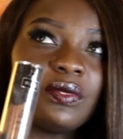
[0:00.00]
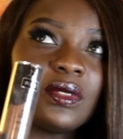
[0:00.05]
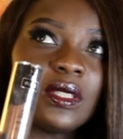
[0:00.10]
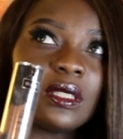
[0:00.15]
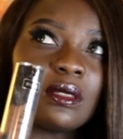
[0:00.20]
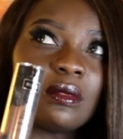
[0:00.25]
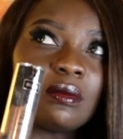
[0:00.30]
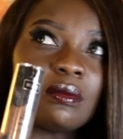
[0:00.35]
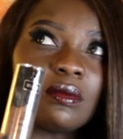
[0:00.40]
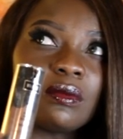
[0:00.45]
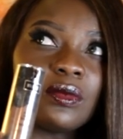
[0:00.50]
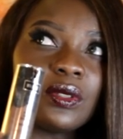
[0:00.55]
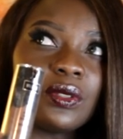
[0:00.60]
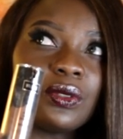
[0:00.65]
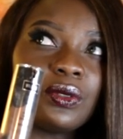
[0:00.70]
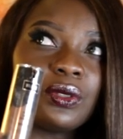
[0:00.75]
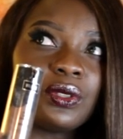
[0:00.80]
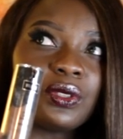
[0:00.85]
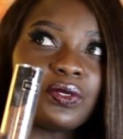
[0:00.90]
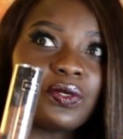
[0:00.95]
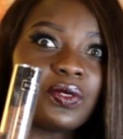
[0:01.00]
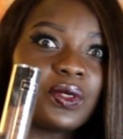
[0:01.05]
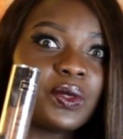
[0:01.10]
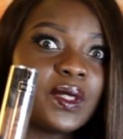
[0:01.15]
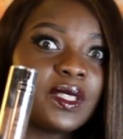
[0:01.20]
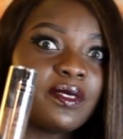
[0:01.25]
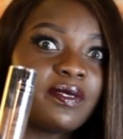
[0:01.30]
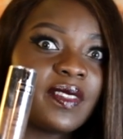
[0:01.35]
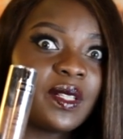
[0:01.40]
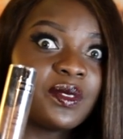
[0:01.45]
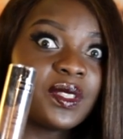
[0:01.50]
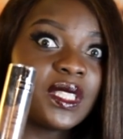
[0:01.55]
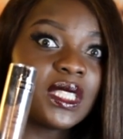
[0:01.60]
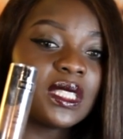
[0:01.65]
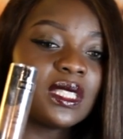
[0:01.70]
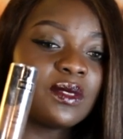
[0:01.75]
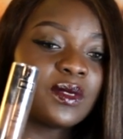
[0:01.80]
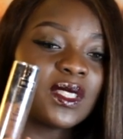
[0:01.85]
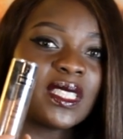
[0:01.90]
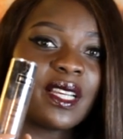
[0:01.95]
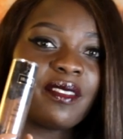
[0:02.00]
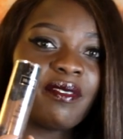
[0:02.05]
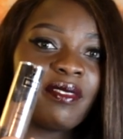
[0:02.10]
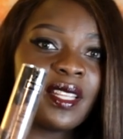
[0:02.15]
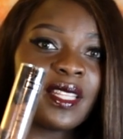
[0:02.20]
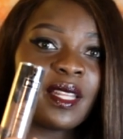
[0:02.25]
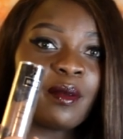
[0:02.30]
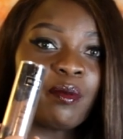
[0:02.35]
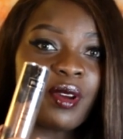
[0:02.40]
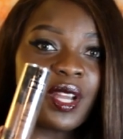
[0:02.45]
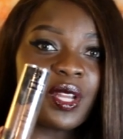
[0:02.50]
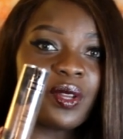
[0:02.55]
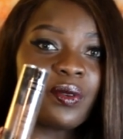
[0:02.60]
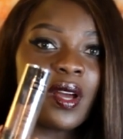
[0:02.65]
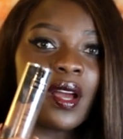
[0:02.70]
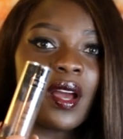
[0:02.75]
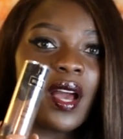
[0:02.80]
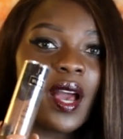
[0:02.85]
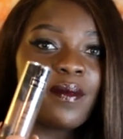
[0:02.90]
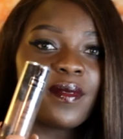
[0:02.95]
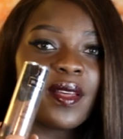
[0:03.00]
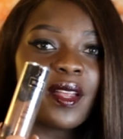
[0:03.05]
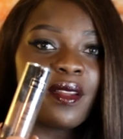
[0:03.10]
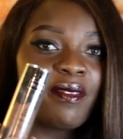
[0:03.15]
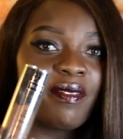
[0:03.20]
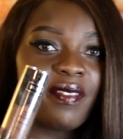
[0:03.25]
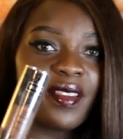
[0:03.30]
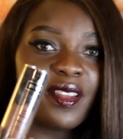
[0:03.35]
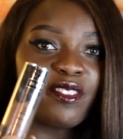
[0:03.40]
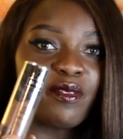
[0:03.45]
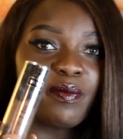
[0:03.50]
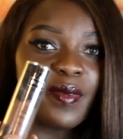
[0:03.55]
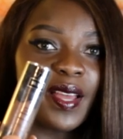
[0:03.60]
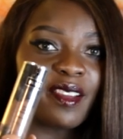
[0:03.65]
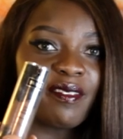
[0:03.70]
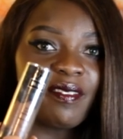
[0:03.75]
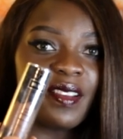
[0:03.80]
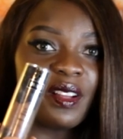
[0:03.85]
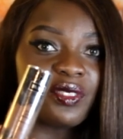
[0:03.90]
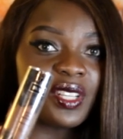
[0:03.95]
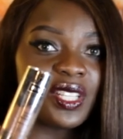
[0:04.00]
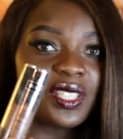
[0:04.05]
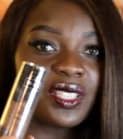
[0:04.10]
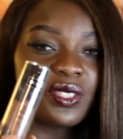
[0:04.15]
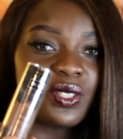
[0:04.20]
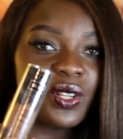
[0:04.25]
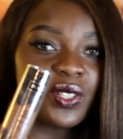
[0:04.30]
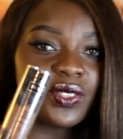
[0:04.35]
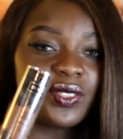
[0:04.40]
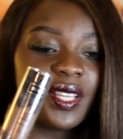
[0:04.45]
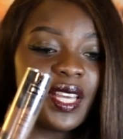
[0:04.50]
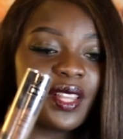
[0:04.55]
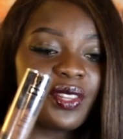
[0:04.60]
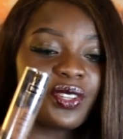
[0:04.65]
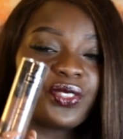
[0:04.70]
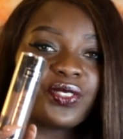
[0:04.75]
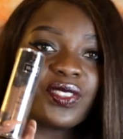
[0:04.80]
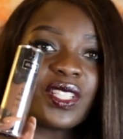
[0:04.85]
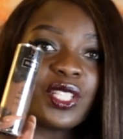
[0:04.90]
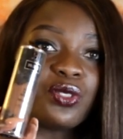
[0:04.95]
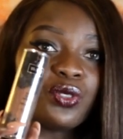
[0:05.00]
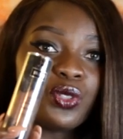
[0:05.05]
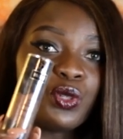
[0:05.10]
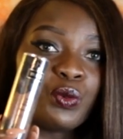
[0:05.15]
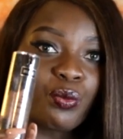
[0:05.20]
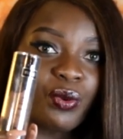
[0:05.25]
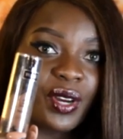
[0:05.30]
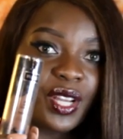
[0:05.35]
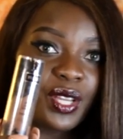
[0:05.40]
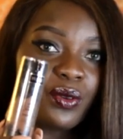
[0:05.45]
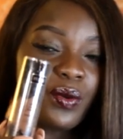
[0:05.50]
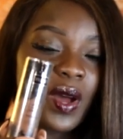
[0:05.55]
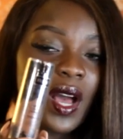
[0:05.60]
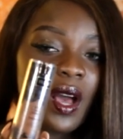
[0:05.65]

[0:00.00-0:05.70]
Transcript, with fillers: um, Studio Fluid Foundation because I feel like they break you out. I'm not a fan of MAC foundations altogether because they do break you